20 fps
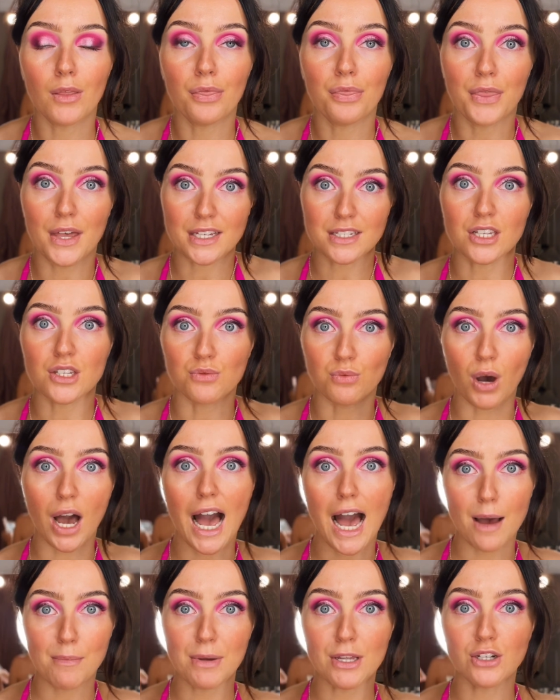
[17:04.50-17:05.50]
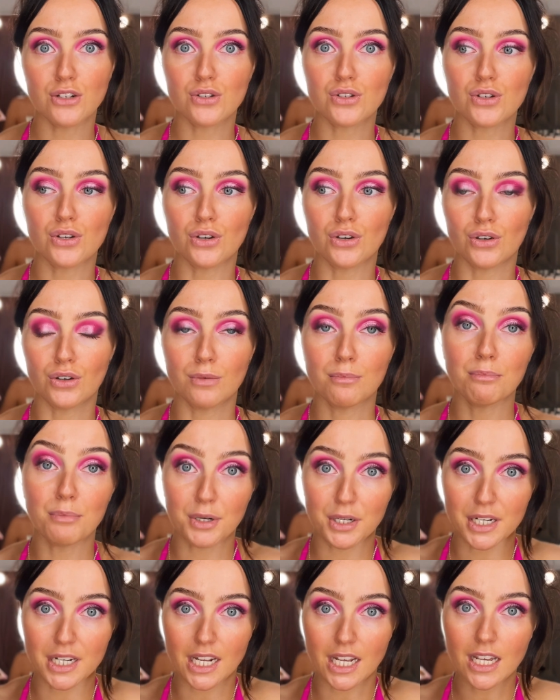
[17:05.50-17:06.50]
this is what happened to
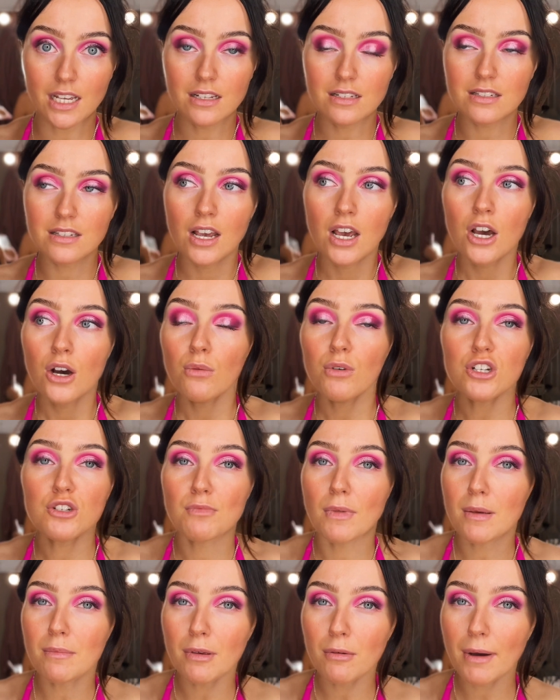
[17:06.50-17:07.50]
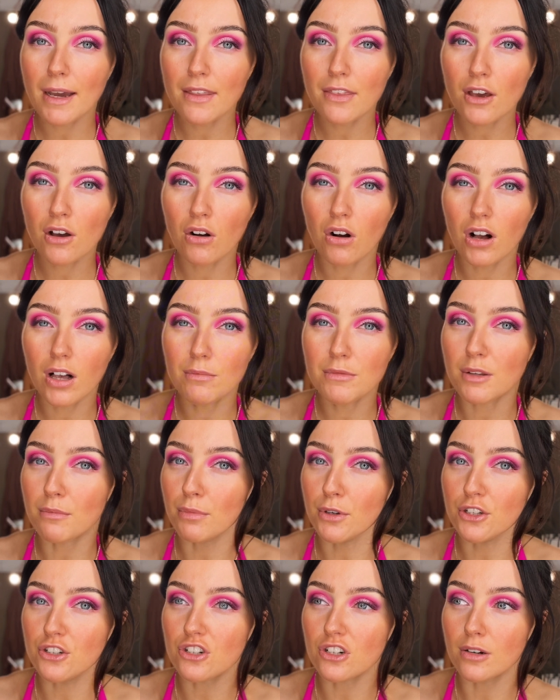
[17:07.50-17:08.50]
Bernice, which might be why they call him the
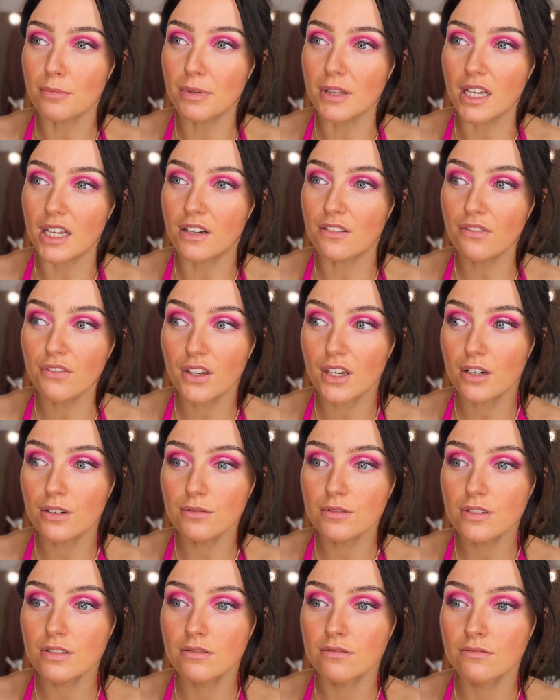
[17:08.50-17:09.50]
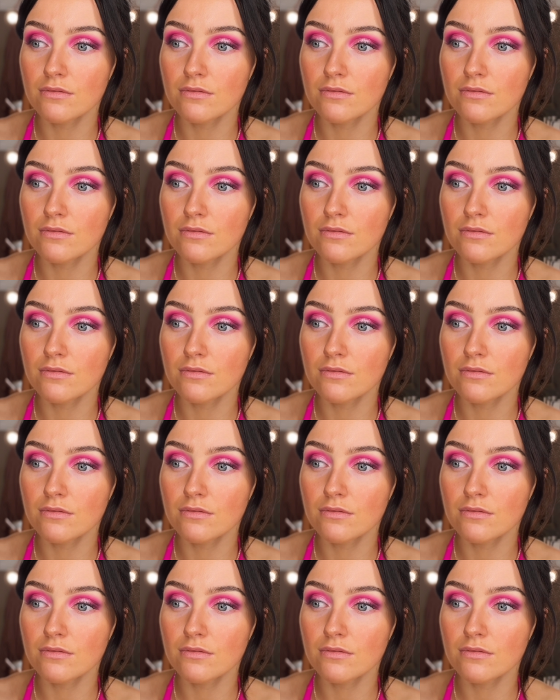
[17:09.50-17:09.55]
Butcher of Plainfield.